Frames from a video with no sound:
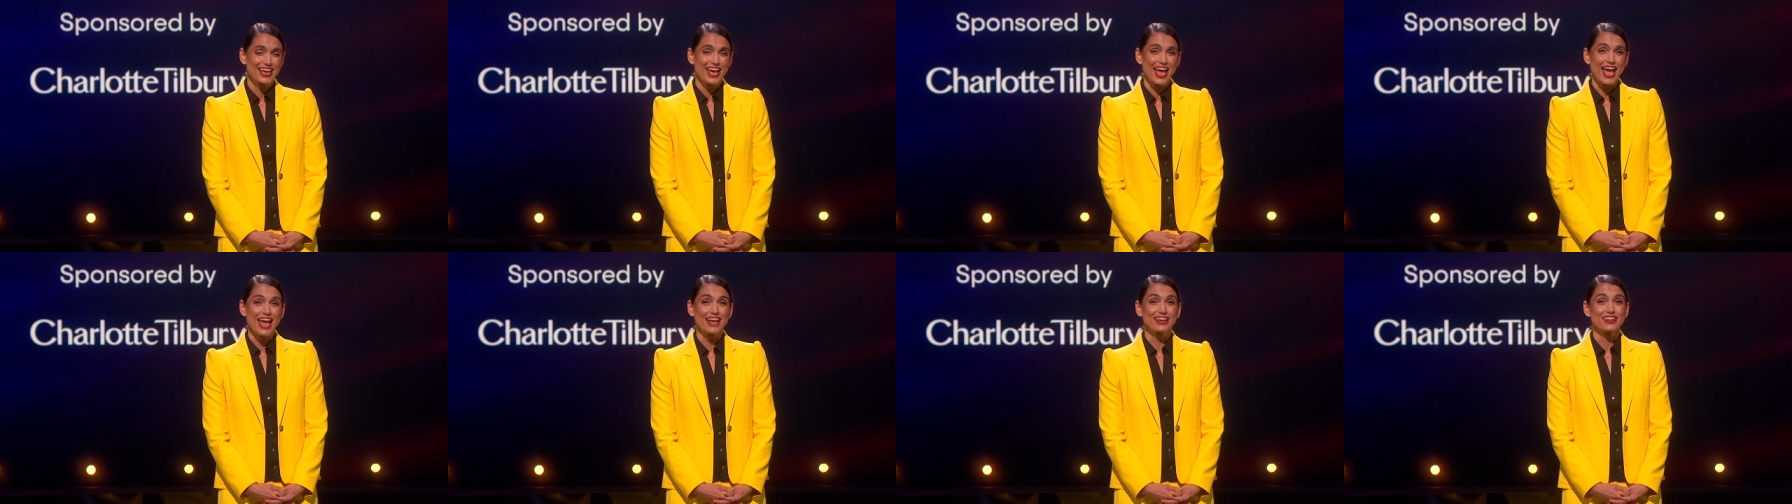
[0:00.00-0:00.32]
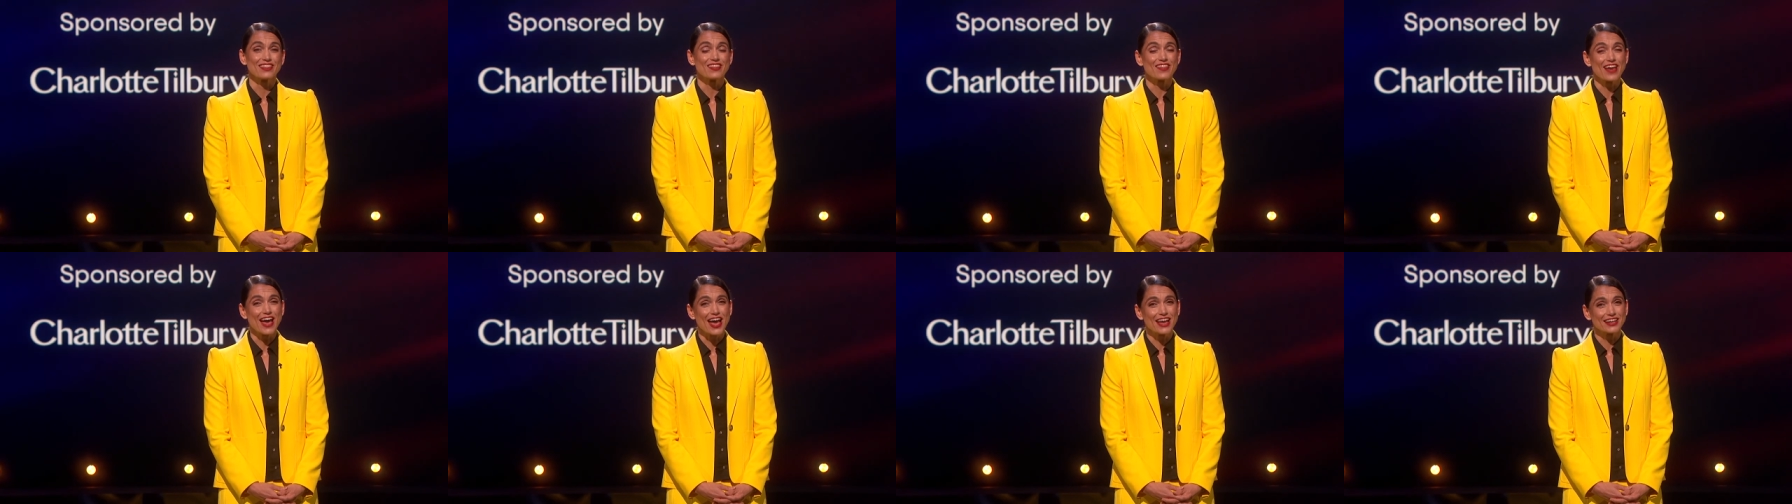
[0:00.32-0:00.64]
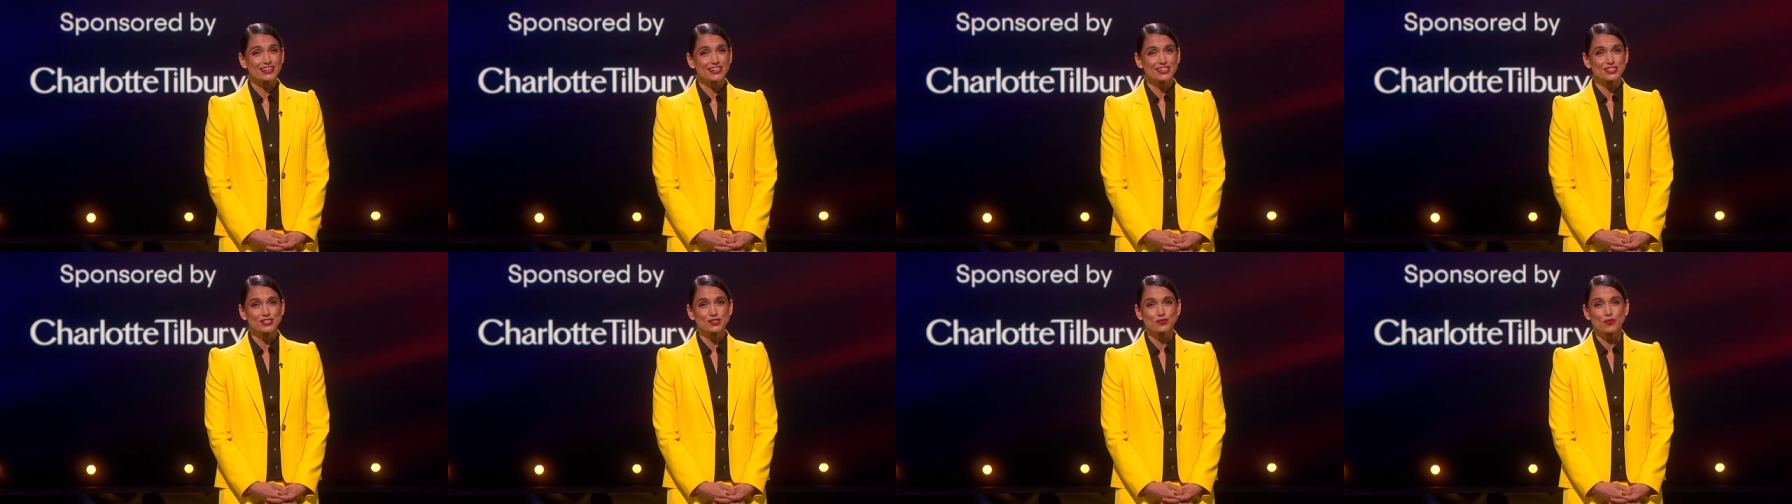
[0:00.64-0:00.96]
And that
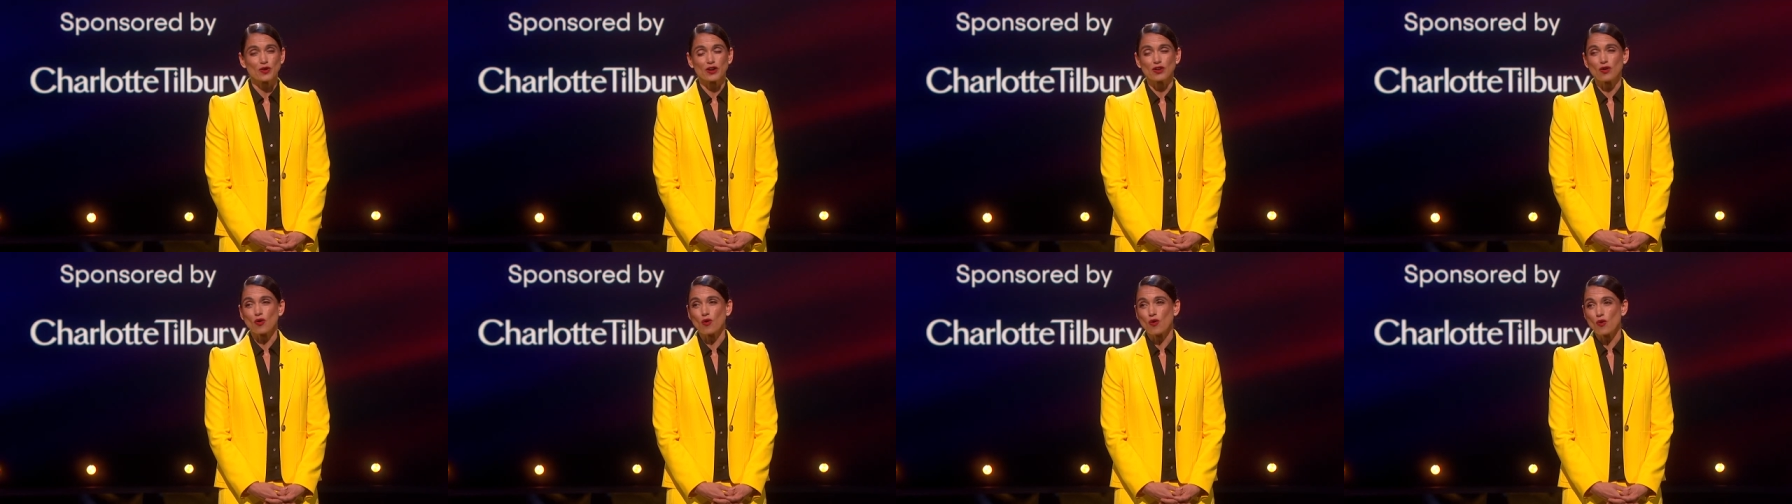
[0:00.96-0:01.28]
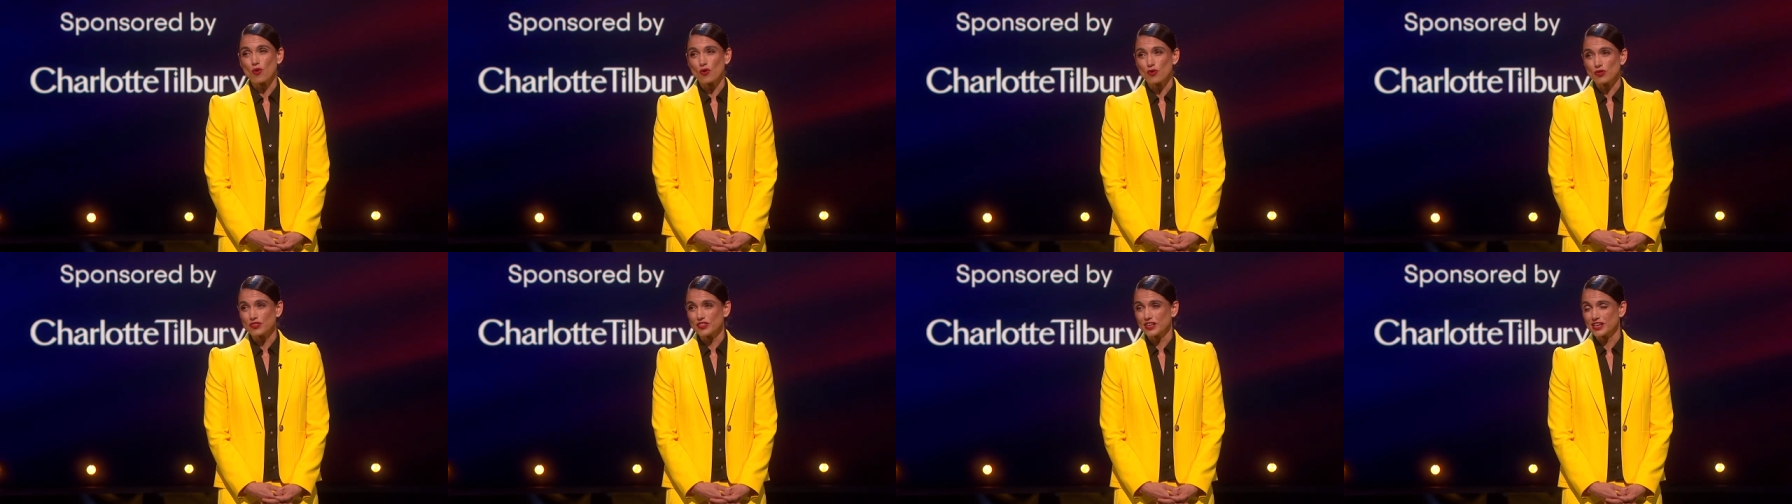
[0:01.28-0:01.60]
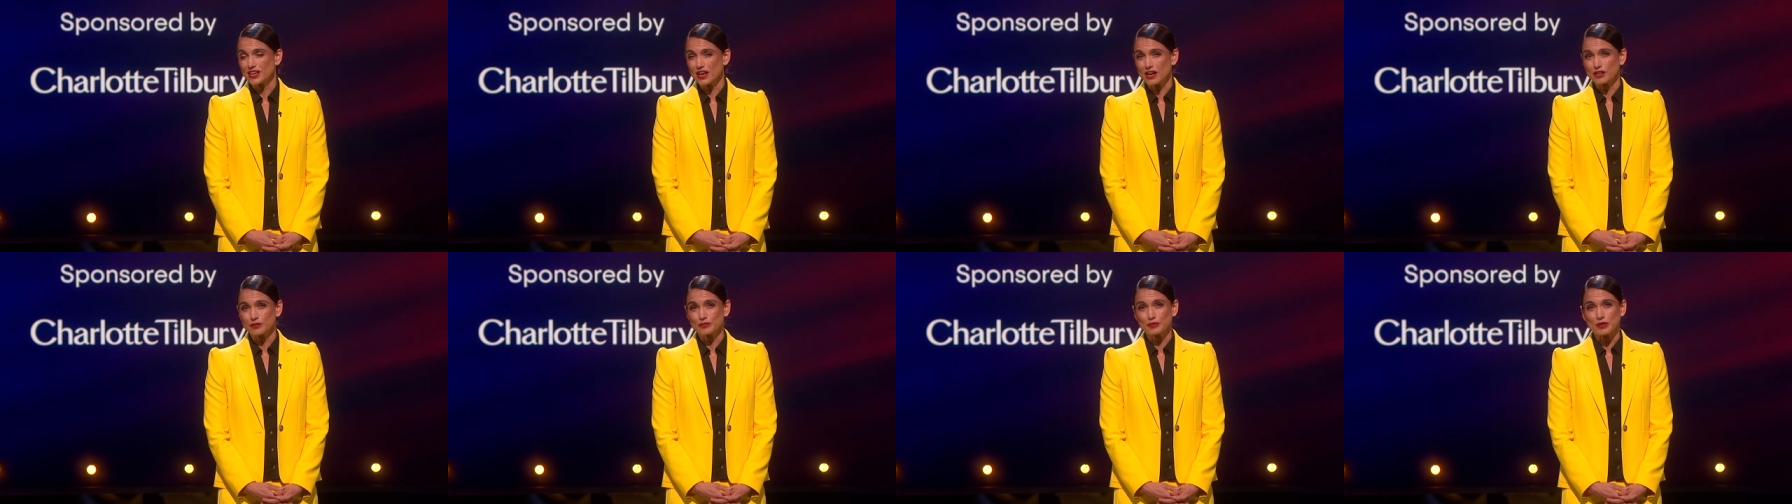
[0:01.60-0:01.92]
is what all the young